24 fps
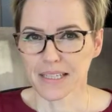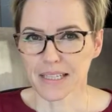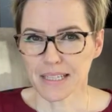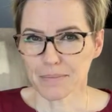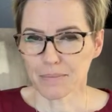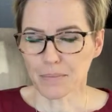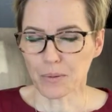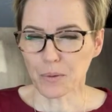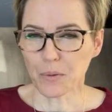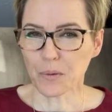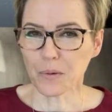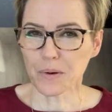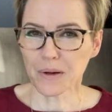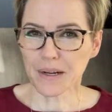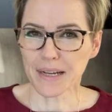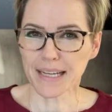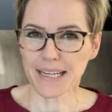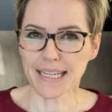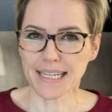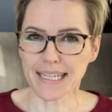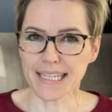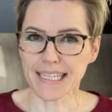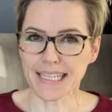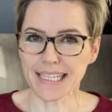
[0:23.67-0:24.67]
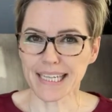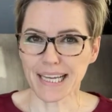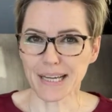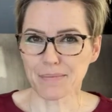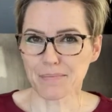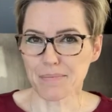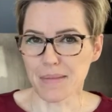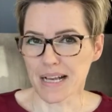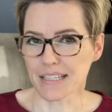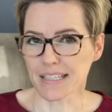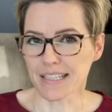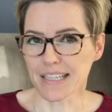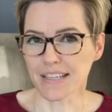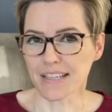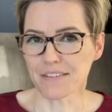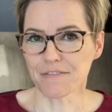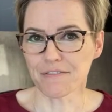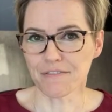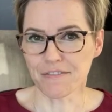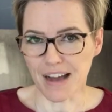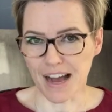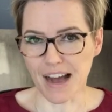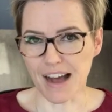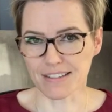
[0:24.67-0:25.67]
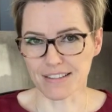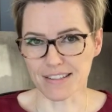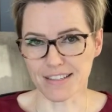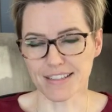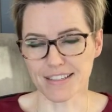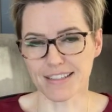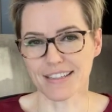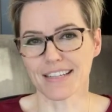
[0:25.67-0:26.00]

boy, can it get messy fast